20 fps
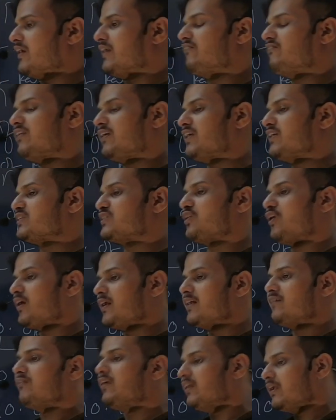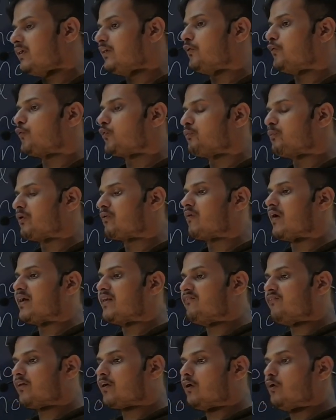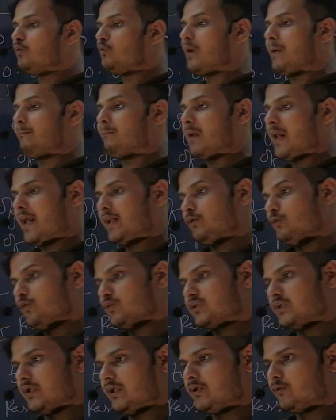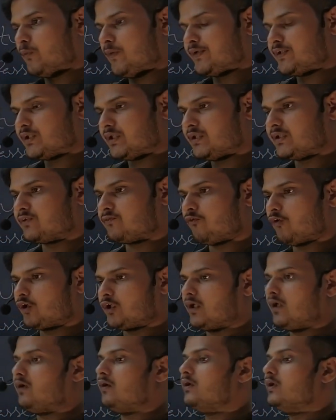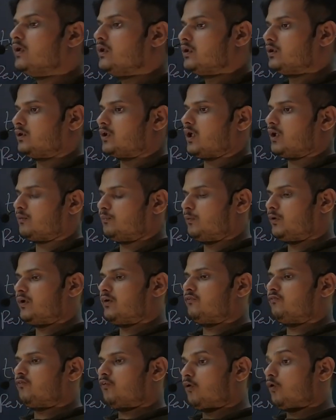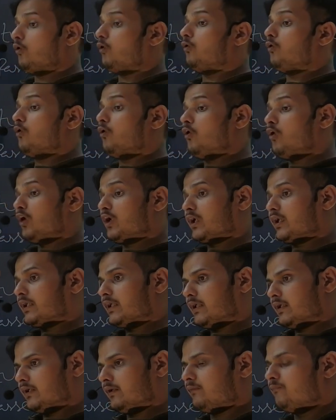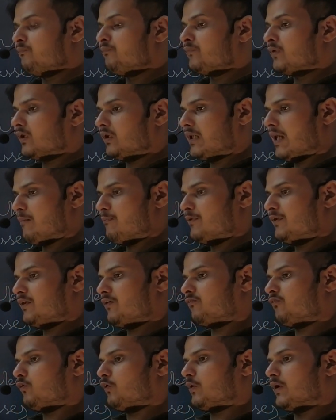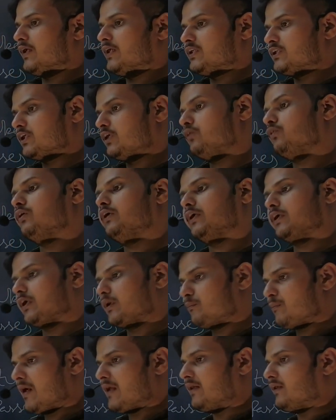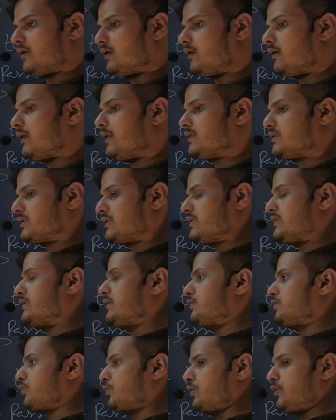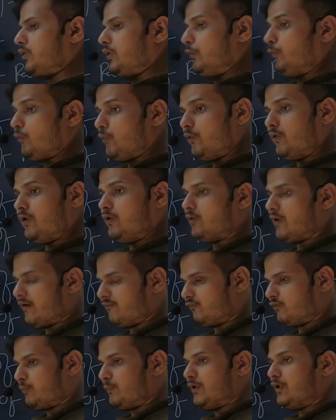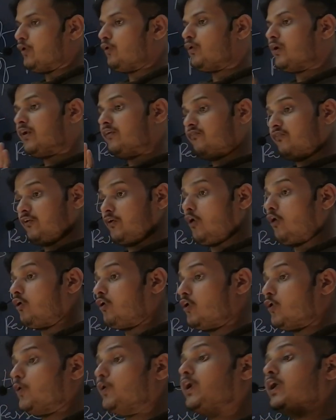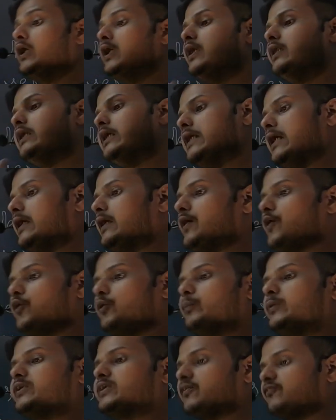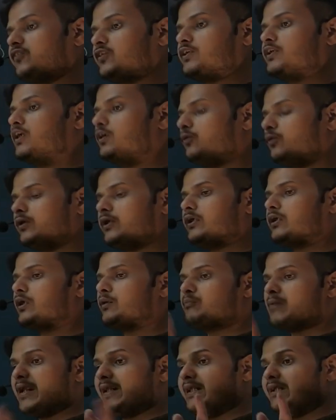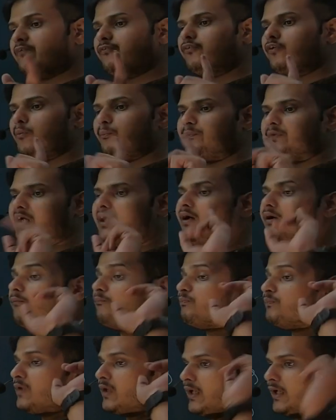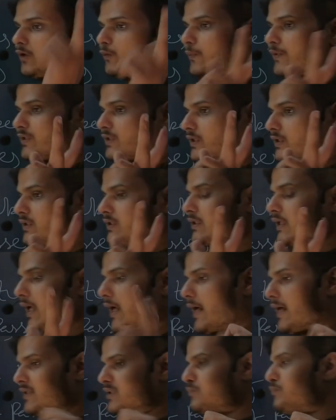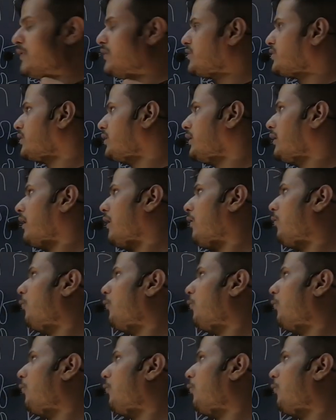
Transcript: If it is not given, then it would be quite difficult to apply those equations for the turbulent flow or the laminar flow condition to determine the HTC. So you have to be known, and if not known, the data would be sufficient to determine it from the equations as mentioned now.